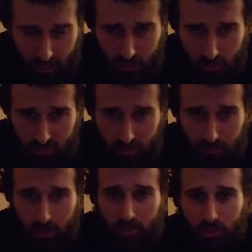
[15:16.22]
on your
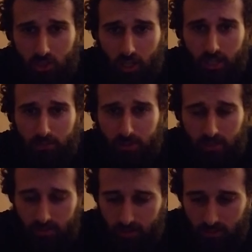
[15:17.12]
stomach, trying to
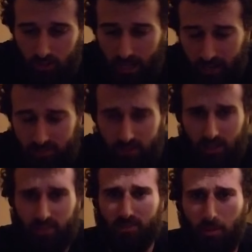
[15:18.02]
be relaxed. It
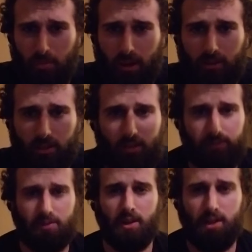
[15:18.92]
takes some amount
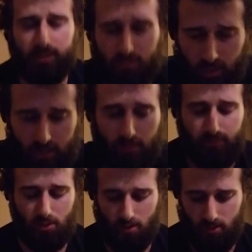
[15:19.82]
of strength of
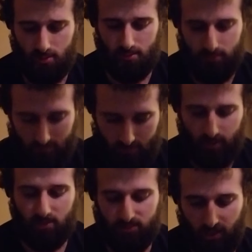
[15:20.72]
your
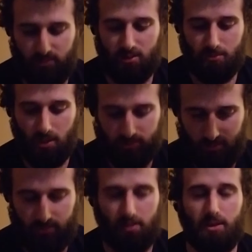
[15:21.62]
extensor
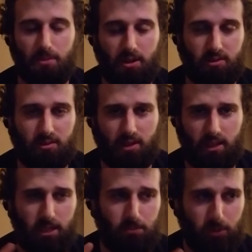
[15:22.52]
muscles, so the muscles
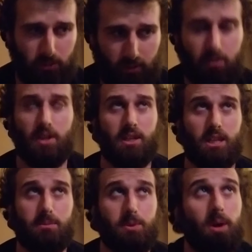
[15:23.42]
that keep
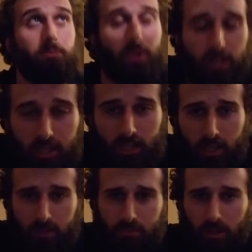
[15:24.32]
you upright.
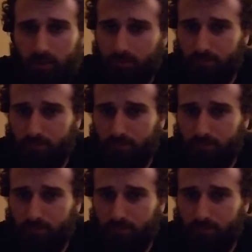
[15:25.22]
But